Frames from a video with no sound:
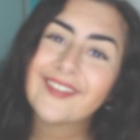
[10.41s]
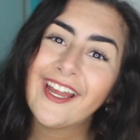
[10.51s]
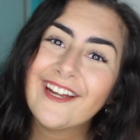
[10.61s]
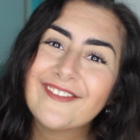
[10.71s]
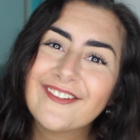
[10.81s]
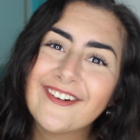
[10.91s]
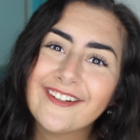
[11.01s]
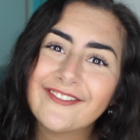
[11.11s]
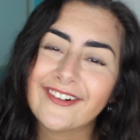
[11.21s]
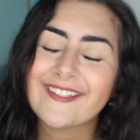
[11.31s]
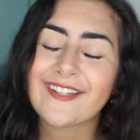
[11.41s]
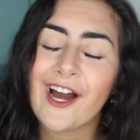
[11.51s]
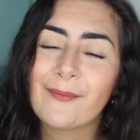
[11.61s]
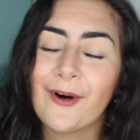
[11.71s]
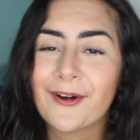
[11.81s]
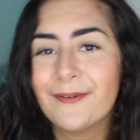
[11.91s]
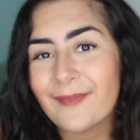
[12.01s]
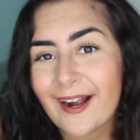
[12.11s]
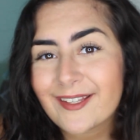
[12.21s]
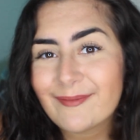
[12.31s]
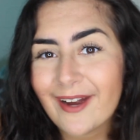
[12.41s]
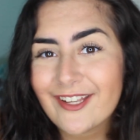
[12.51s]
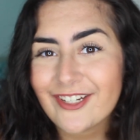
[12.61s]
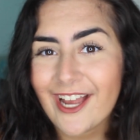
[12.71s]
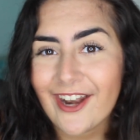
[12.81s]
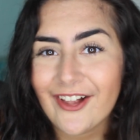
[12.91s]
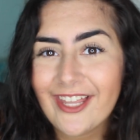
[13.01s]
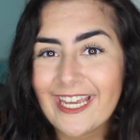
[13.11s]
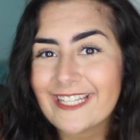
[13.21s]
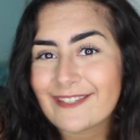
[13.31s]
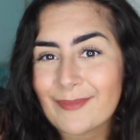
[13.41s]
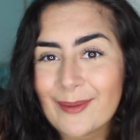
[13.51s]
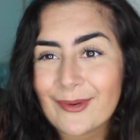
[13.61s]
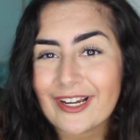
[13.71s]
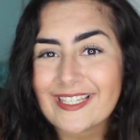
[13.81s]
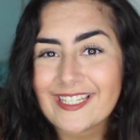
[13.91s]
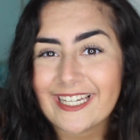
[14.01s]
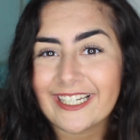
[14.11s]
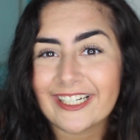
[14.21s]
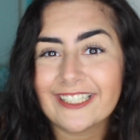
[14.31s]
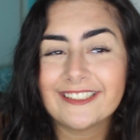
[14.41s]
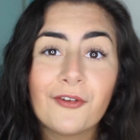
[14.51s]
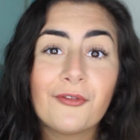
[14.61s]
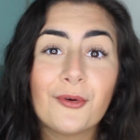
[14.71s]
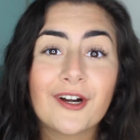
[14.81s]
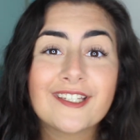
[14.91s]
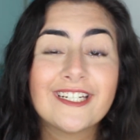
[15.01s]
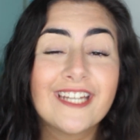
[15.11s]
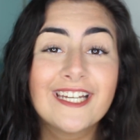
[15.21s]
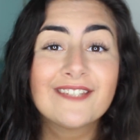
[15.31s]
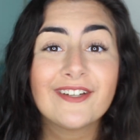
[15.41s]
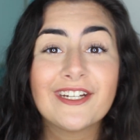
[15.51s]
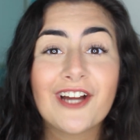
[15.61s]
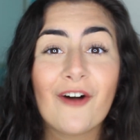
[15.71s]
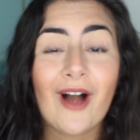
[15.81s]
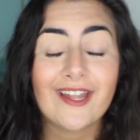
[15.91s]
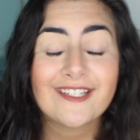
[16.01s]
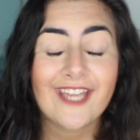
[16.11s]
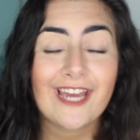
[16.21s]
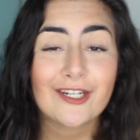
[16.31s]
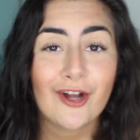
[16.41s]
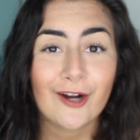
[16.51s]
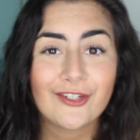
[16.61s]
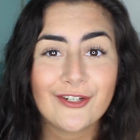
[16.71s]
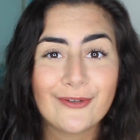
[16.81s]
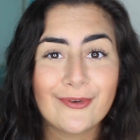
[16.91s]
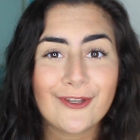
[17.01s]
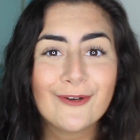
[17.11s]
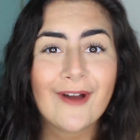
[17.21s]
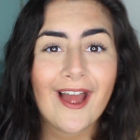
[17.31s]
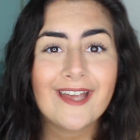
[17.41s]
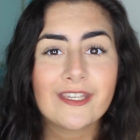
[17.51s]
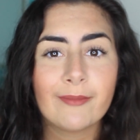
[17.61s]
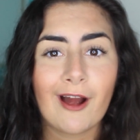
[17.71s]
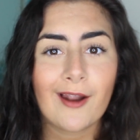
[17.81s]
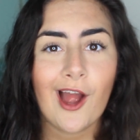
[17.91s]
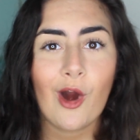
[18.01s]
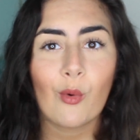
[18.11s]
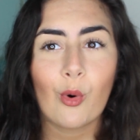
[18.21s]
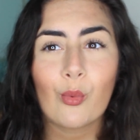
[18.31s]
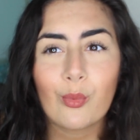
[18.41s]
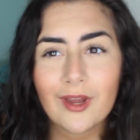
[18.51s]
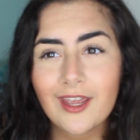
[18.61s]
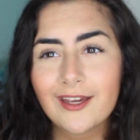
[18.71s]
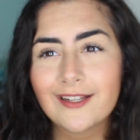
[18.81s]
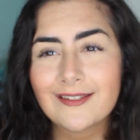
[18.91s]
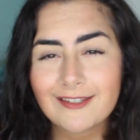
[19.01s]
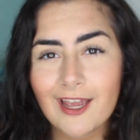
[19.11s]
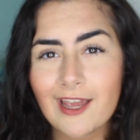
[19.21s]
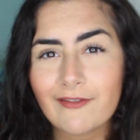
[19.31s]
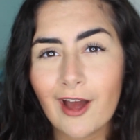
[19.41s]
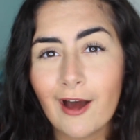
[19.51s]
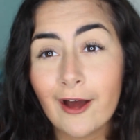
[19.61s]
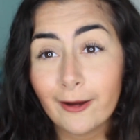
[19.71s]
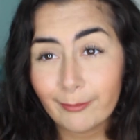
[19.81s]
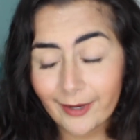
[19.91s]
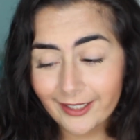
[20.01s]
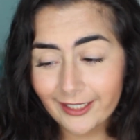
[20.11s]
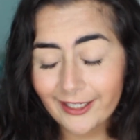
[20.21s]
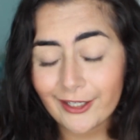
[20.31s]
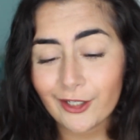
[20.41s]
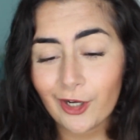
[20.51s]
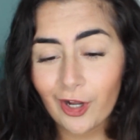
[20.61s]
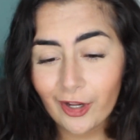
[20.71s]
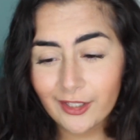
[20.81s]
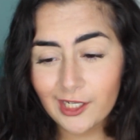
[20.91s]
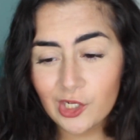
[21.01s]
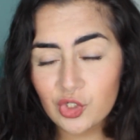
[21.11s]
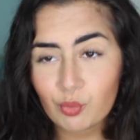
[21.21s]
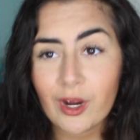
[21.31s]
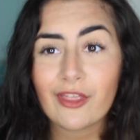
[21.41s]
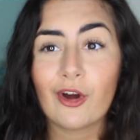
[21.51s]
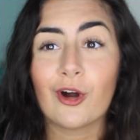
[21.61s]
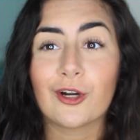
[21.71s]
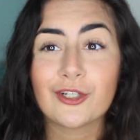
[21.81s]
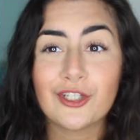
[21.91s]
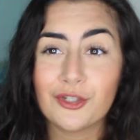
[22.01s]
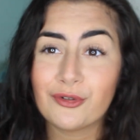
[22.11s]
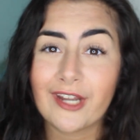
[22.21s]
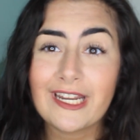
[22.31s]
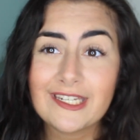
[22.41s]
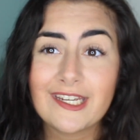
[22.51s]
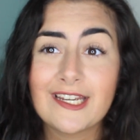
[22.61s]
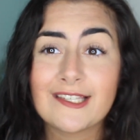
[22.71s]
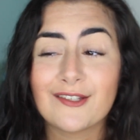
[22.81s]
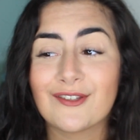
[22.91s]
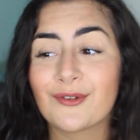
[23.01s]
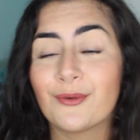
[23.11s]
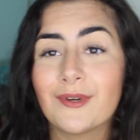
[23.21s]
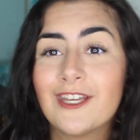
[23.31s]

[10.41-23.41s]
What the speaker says: Hey everyone, what's up? Welcome back to my channel. It's me, Marisa here. For today's video, I decided to talk to you guys about how we can save money in college with our student IDs and school